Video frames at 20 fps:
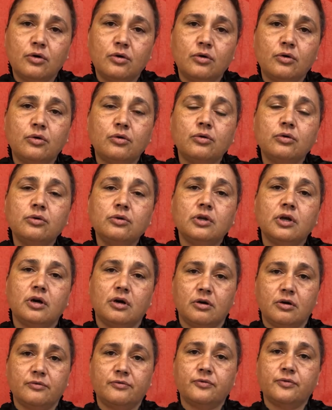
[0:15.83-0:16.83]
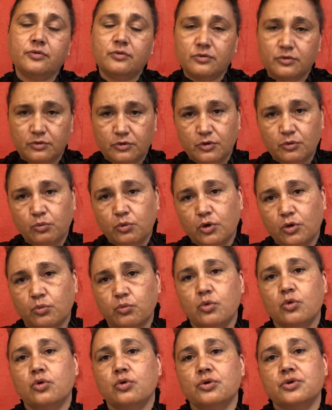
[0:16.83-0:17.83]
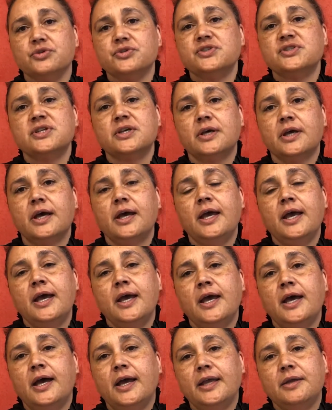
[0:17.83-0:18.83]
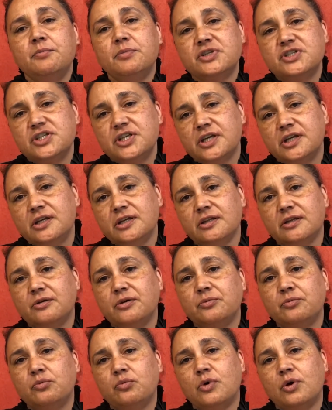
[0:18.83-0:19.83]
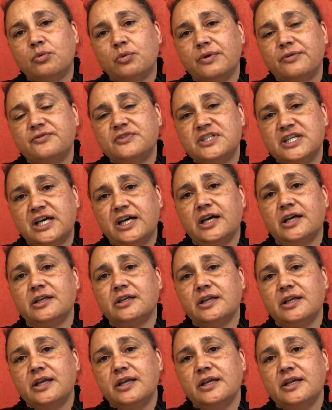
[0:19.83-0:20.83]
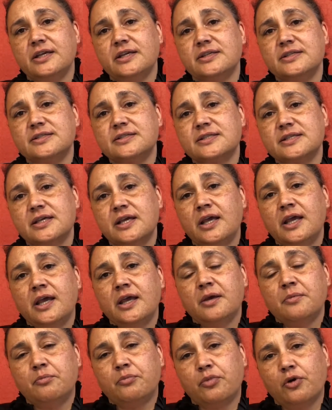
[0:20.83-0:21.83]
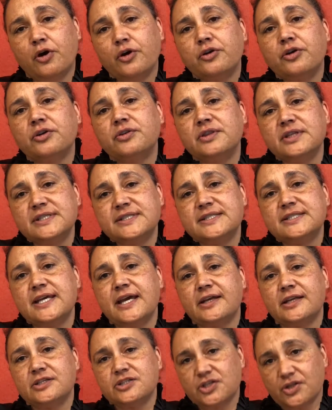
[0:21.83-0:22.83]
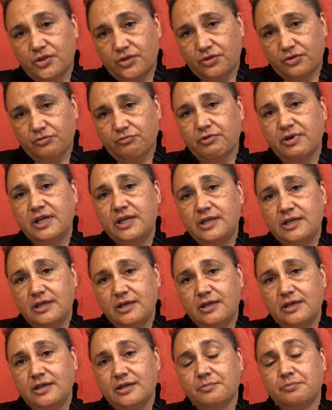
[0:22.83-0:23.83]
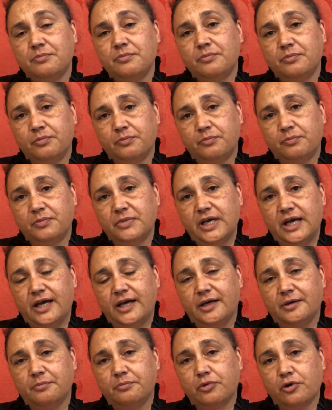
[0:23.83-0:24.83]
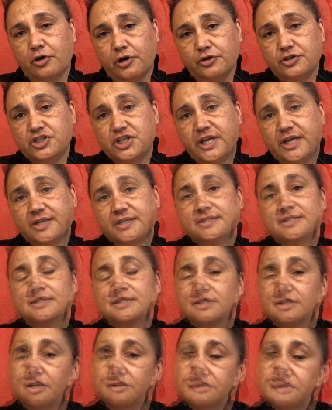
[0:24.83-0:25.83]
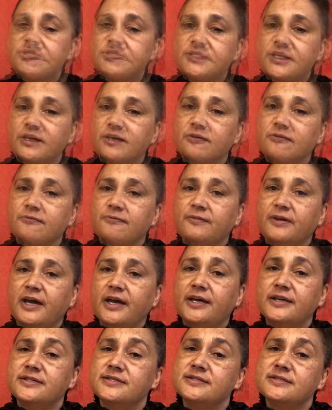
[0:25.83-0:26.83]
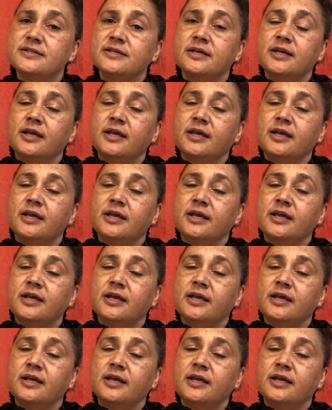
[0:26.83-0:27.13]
all of the world wars. In particular, what we've done is broken this down into three-year projects. So the second phase